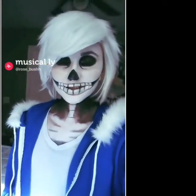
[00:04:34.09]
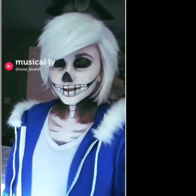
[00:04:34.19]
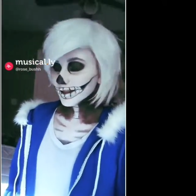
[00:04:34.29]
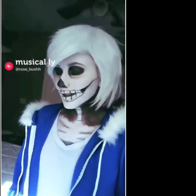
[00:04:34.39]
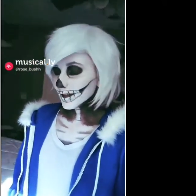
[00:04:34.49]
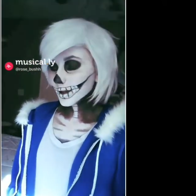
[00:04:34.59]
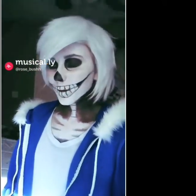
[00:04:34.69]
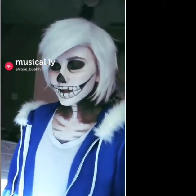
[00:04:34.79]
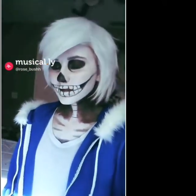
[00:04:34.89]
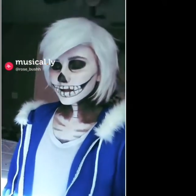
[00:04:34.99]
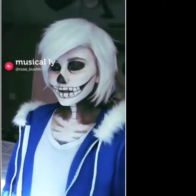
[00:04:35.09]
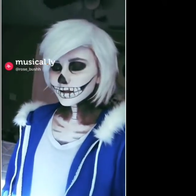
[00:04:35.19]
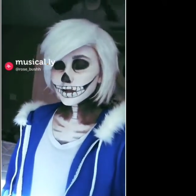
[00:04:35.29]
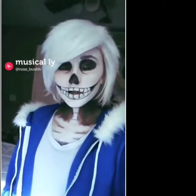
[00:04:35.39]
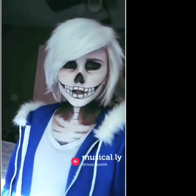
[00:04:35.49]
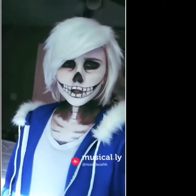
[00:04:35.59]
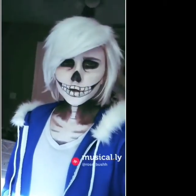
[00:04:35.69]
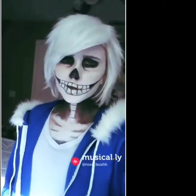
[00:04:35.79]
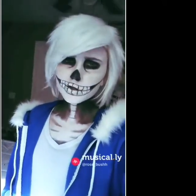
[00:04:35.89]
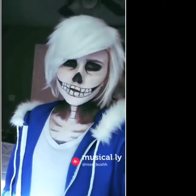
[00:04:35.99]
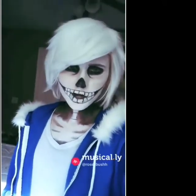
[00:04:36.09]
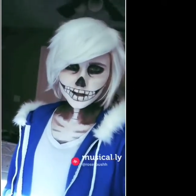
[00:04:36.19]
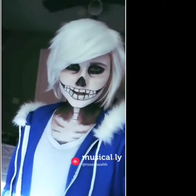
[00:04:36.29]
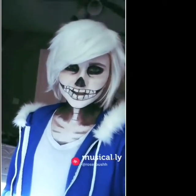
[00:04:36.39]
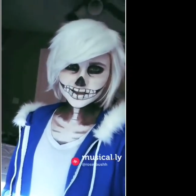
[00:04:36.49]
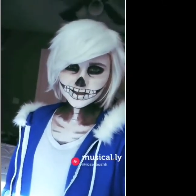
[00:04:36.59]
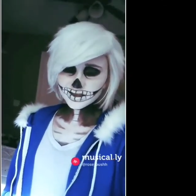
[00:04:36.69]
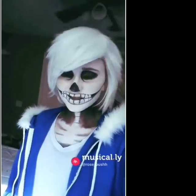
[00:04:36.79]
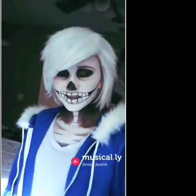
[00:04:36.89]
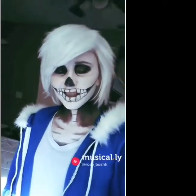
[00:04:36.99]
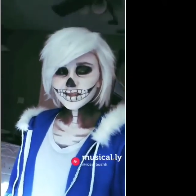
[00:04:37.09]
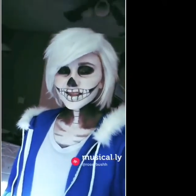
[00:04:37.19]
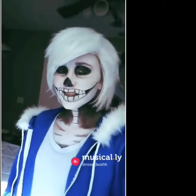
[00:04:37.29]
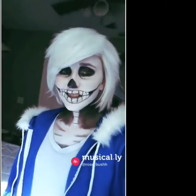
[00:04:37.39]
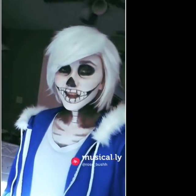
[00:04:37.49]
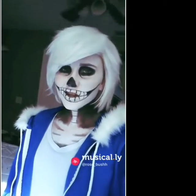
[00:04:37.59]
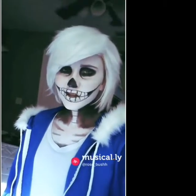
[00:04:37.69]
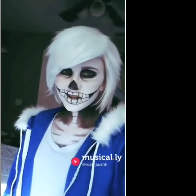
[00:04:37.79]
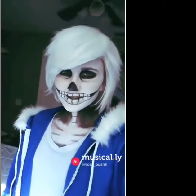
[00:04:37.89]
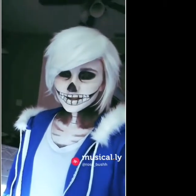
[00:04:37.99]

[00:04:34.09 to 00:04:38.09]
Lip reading: Anyways, you're a human, right? That's hilarious.